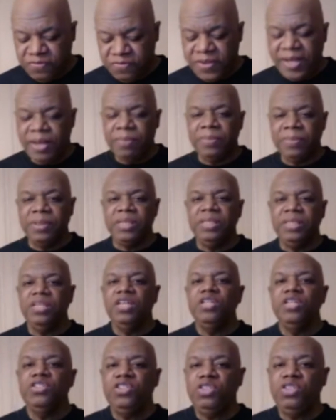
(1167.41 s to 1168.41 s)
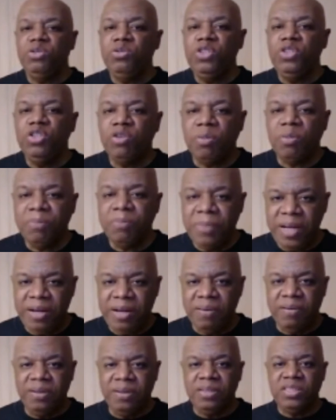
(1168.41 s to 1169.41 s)
family, to your
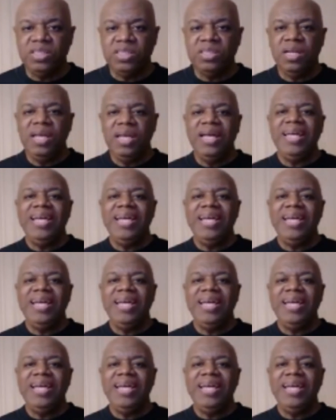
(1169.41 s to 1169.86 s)
marriage,